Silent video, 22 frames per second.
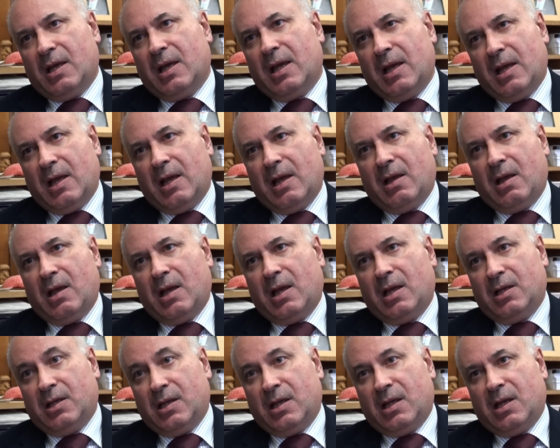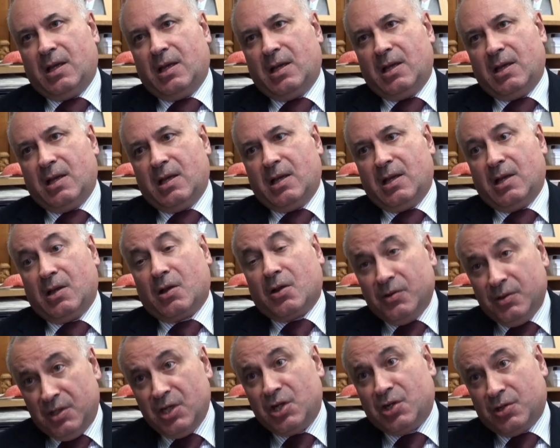uh,
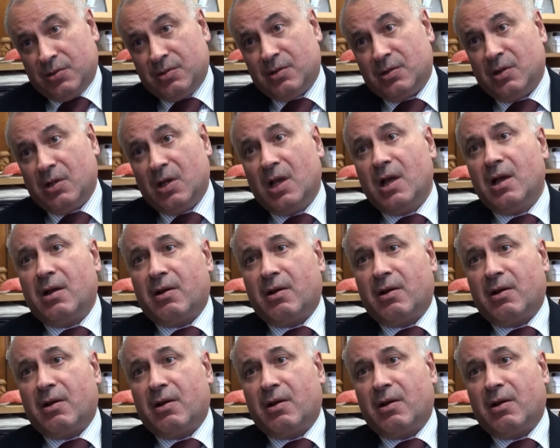condition